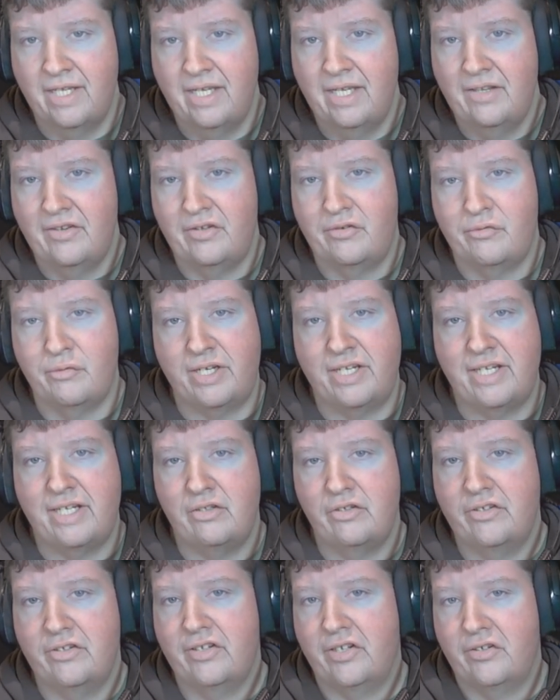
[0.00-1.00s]
This ranking
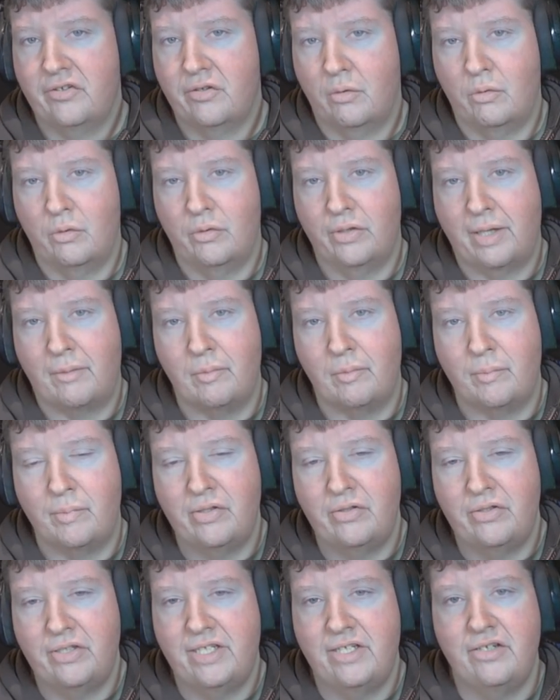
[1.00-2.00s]
looks at solo
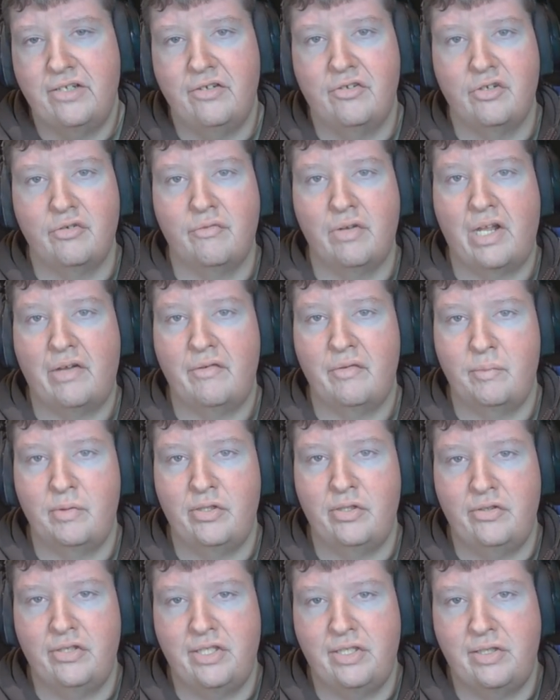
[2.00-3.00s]
capability,
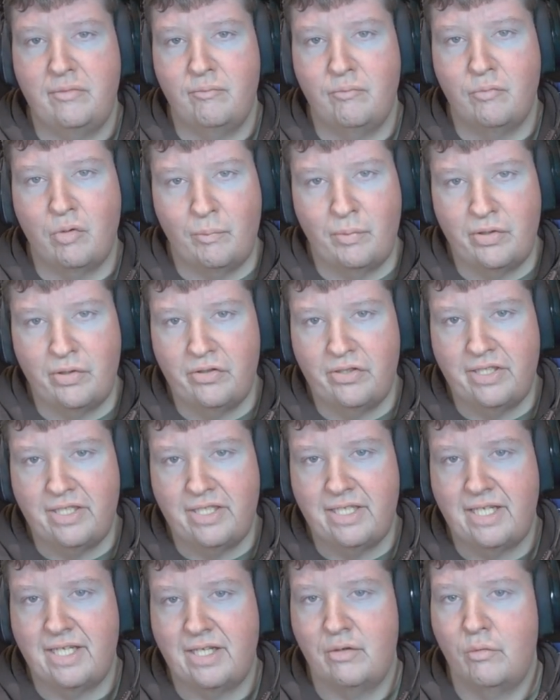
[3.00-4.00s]
survivability, mobility,
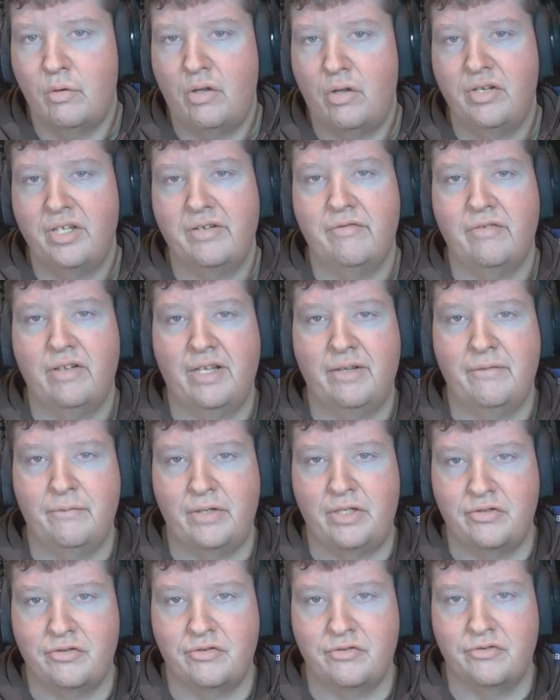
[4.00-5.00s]
and quality of life
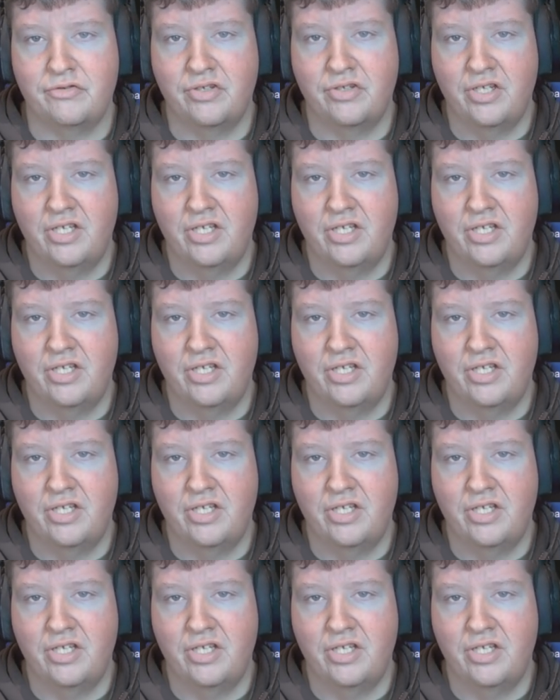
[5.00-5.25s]
features,